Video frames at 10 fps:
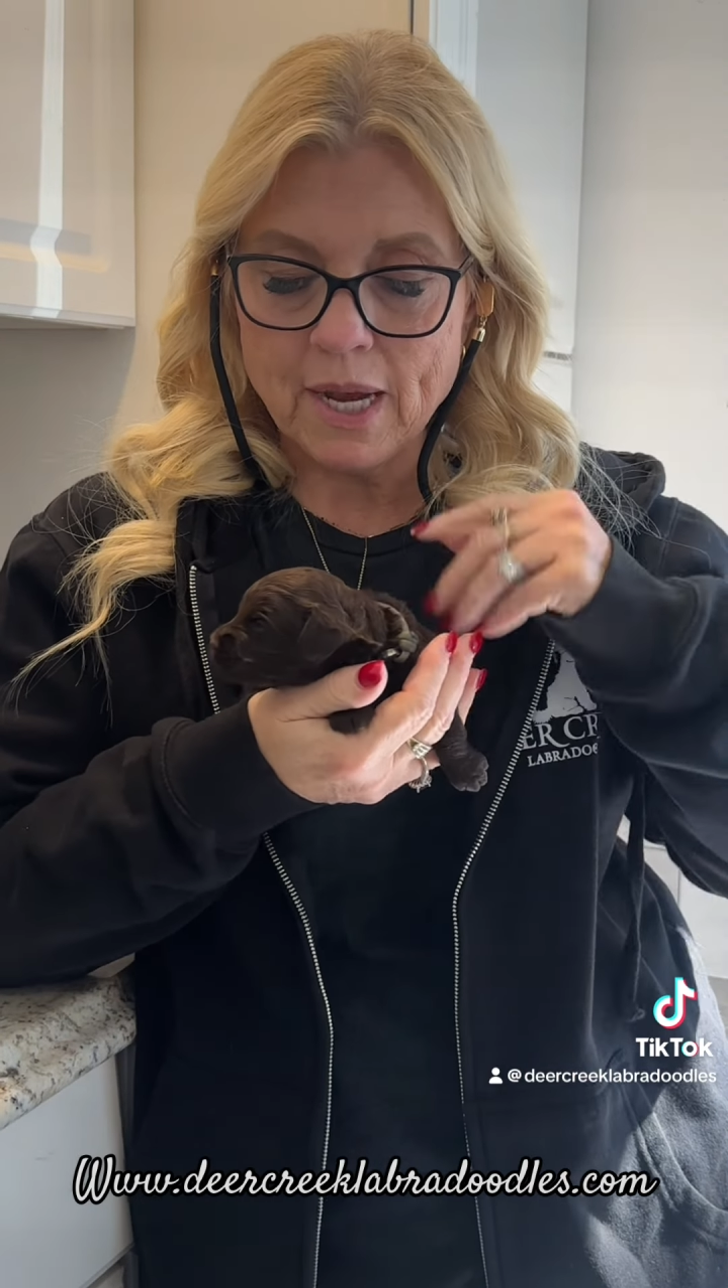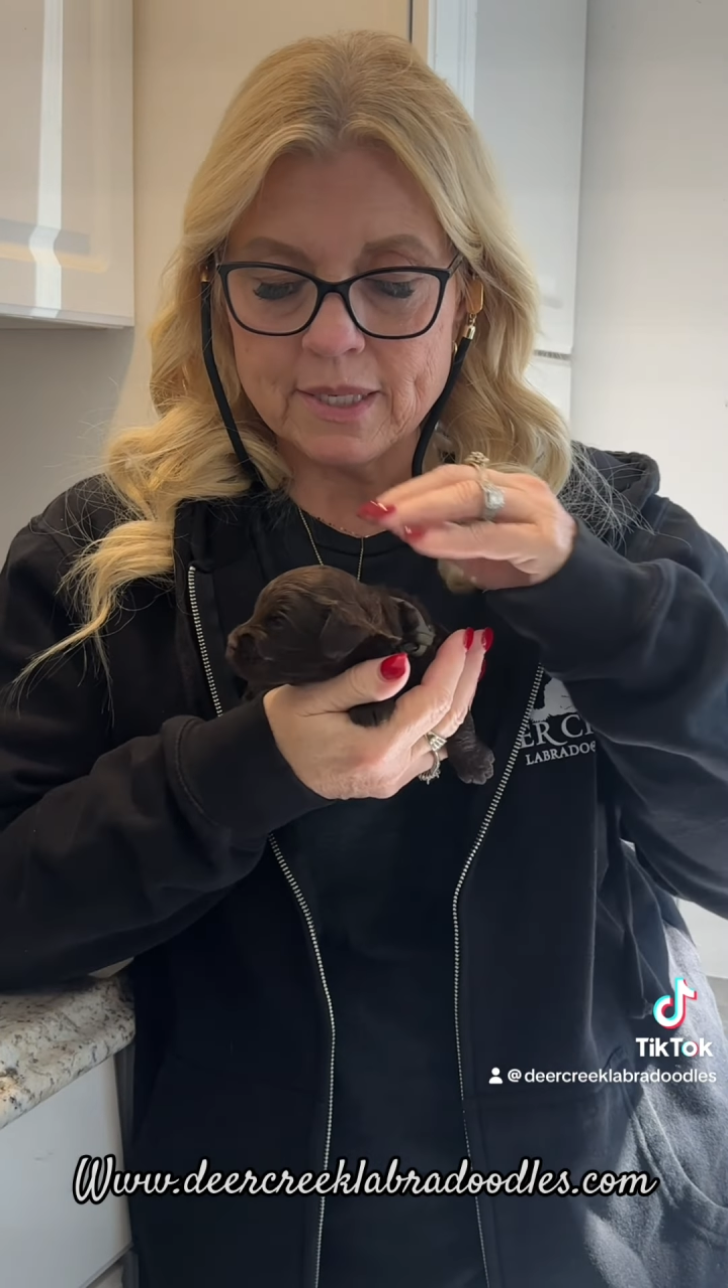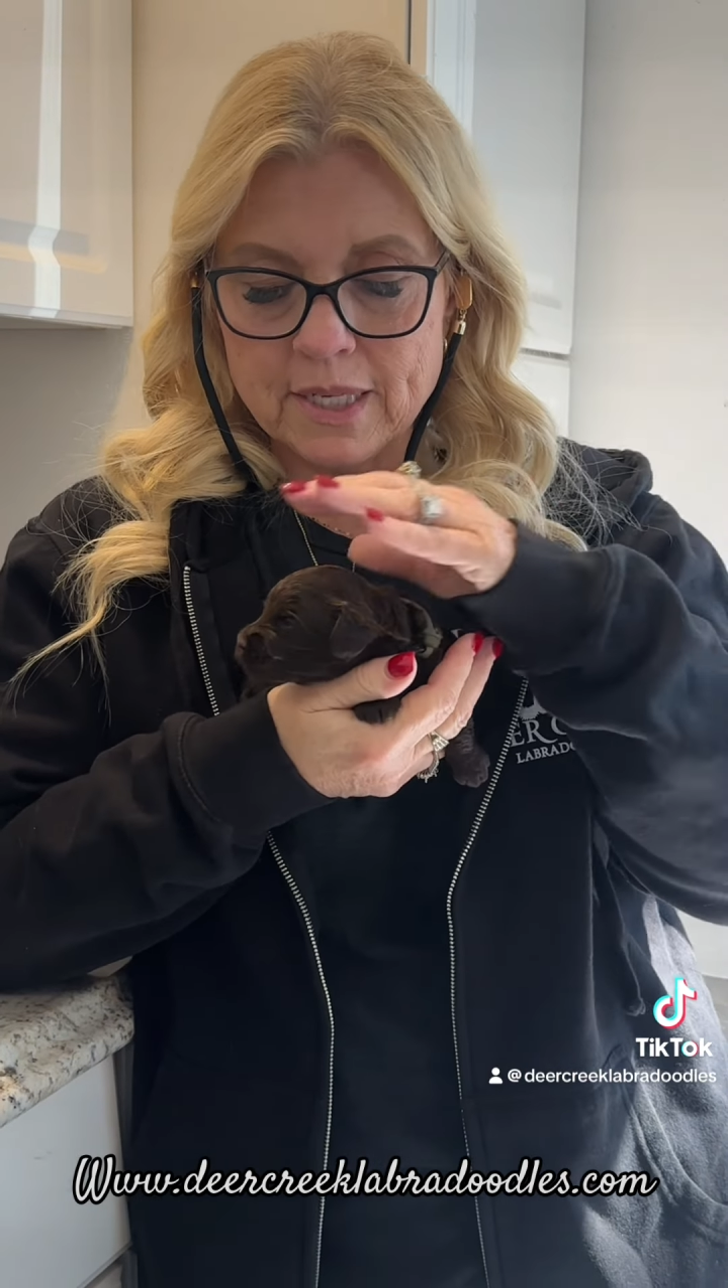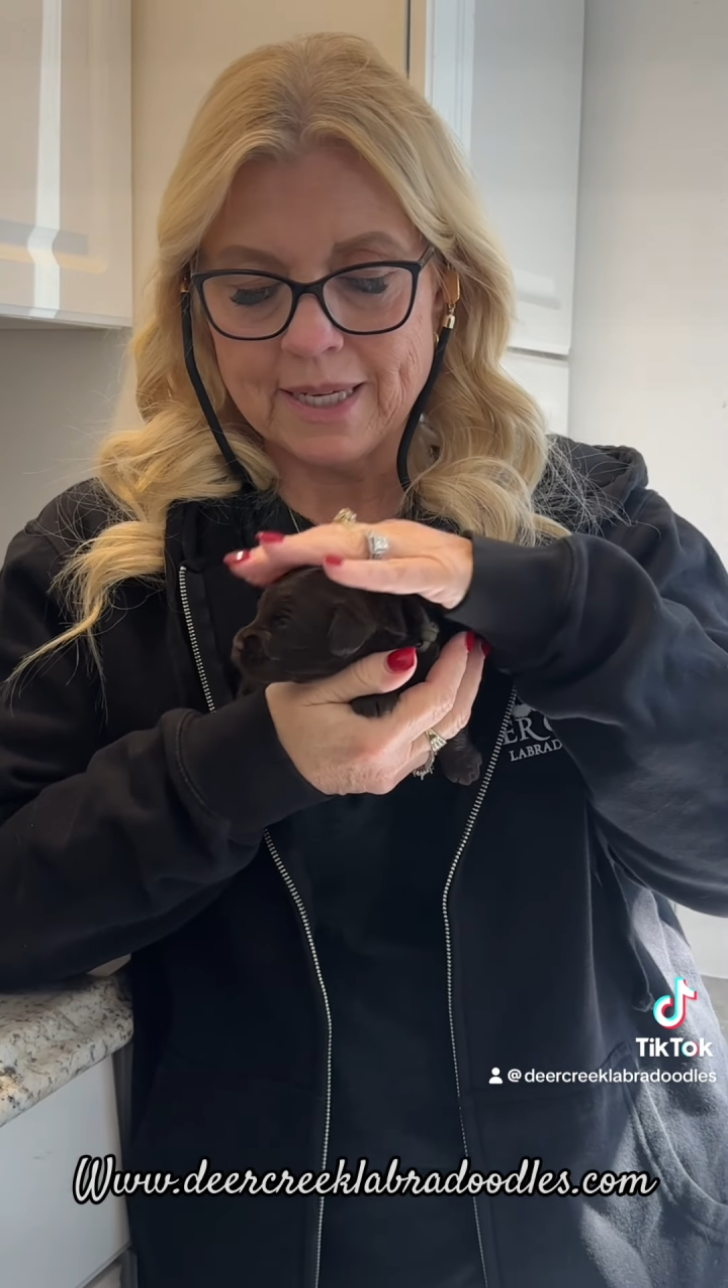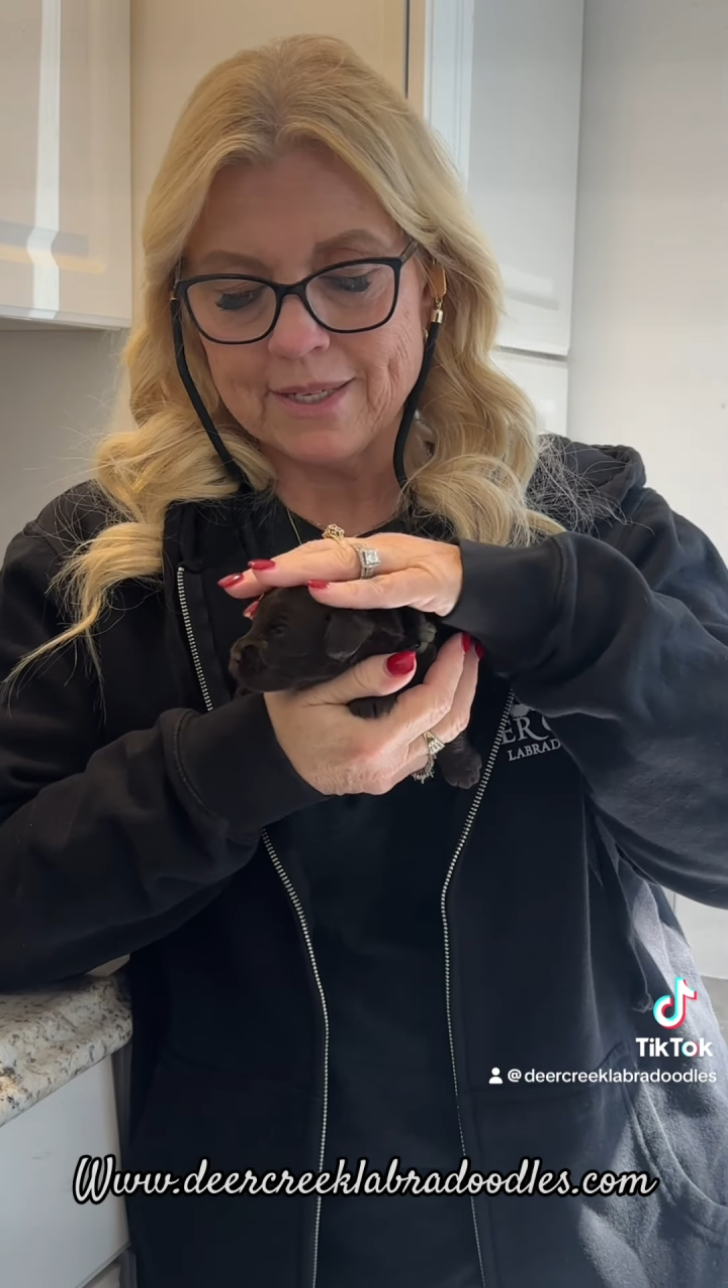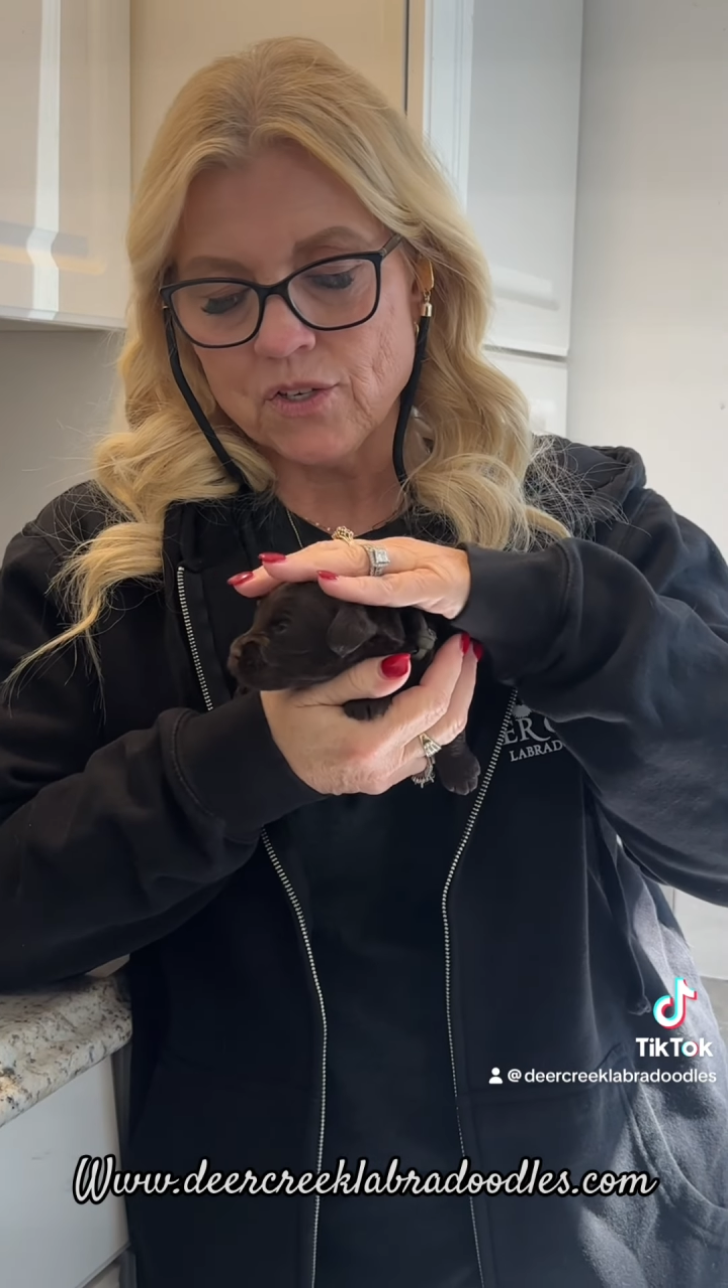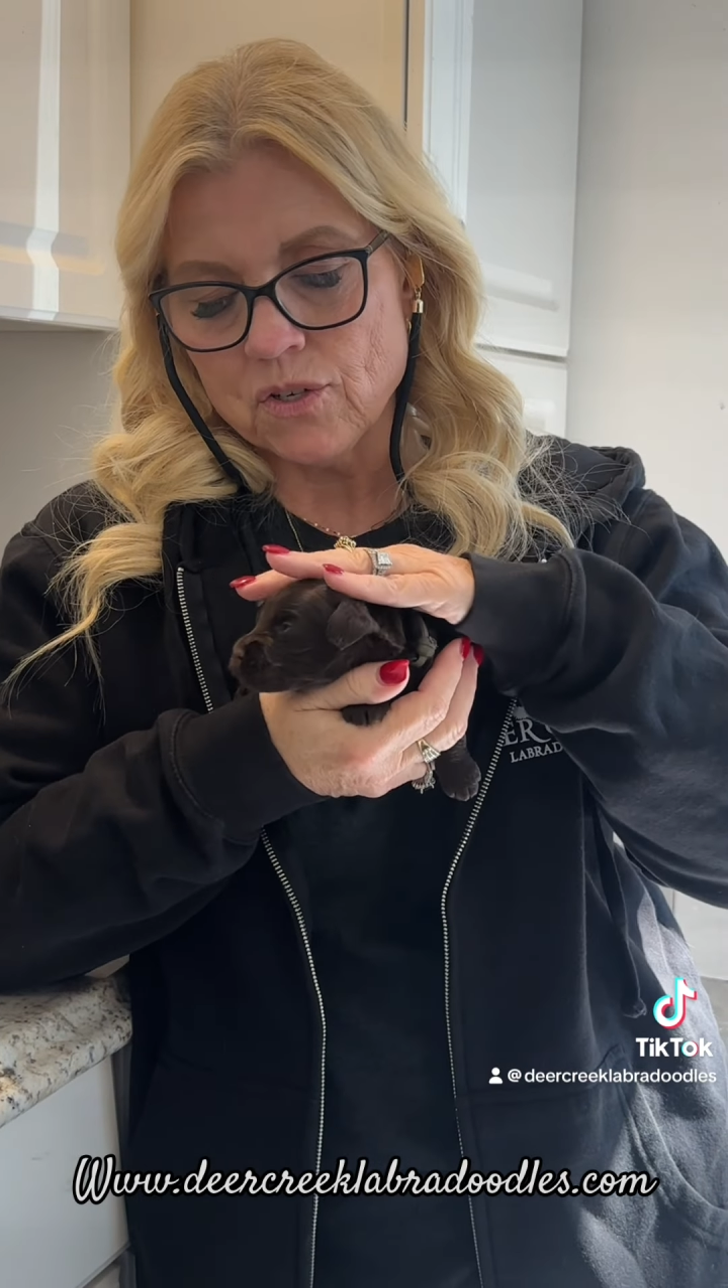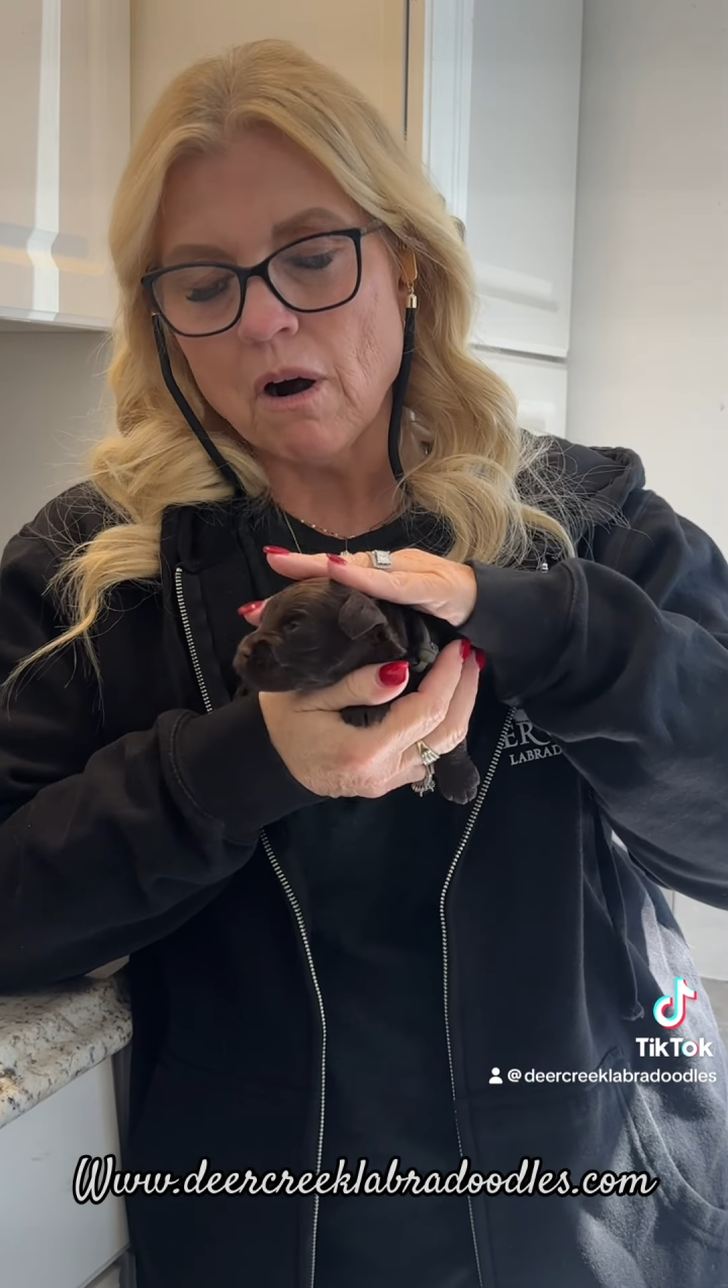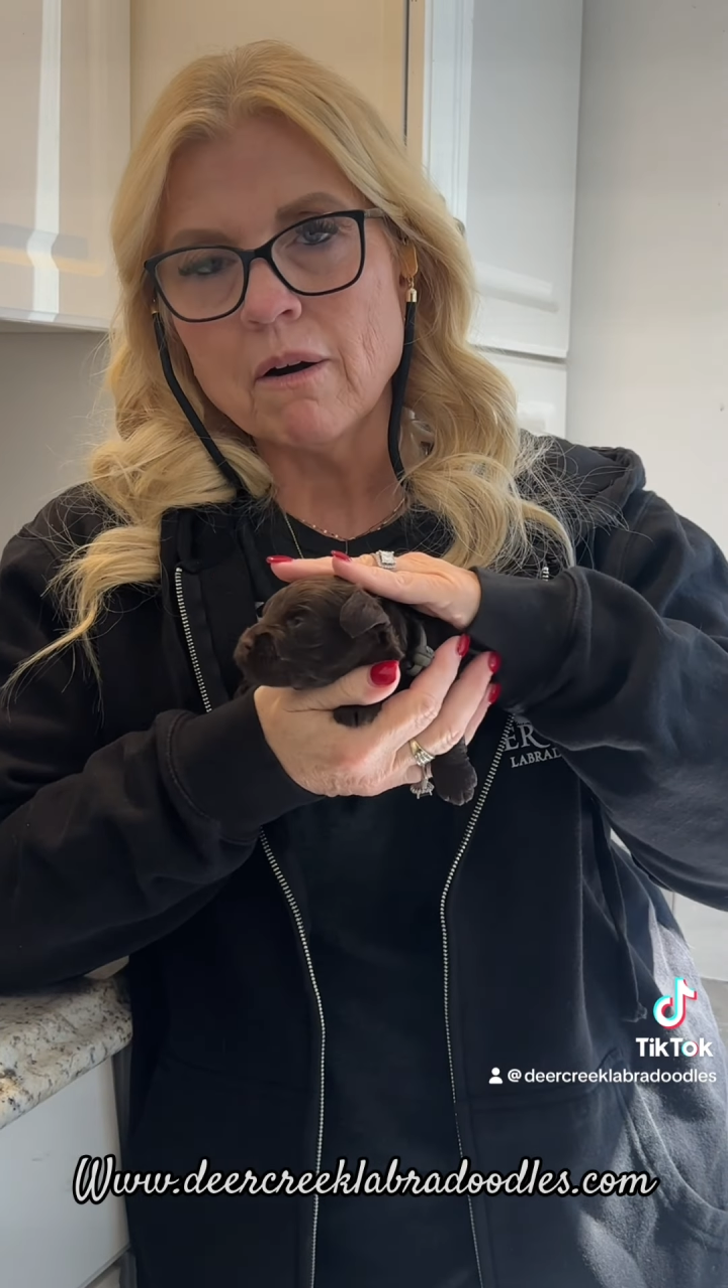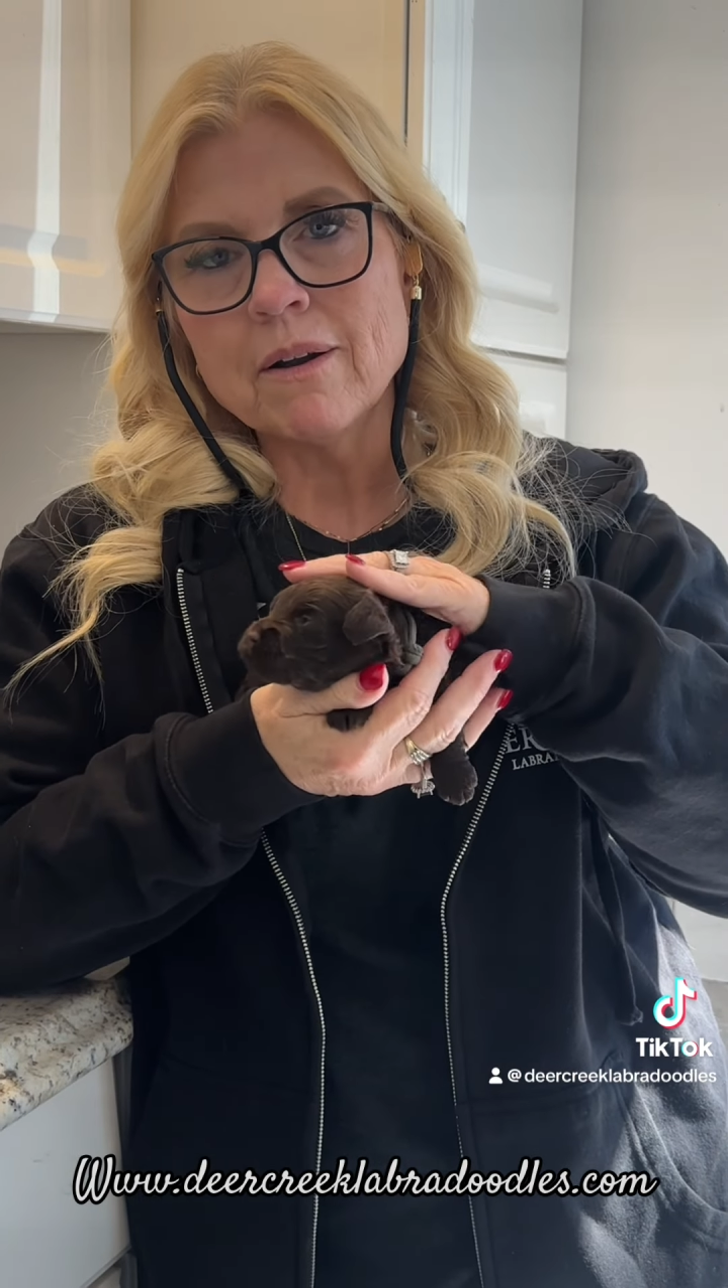to get
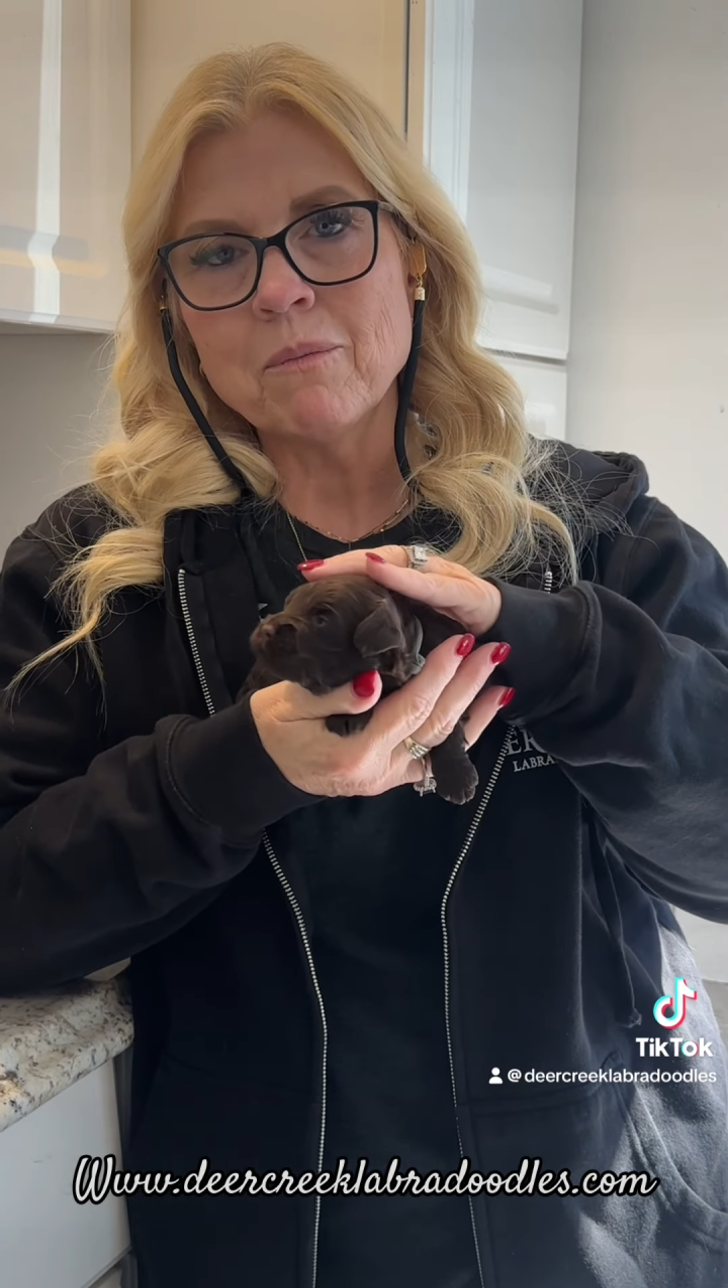started.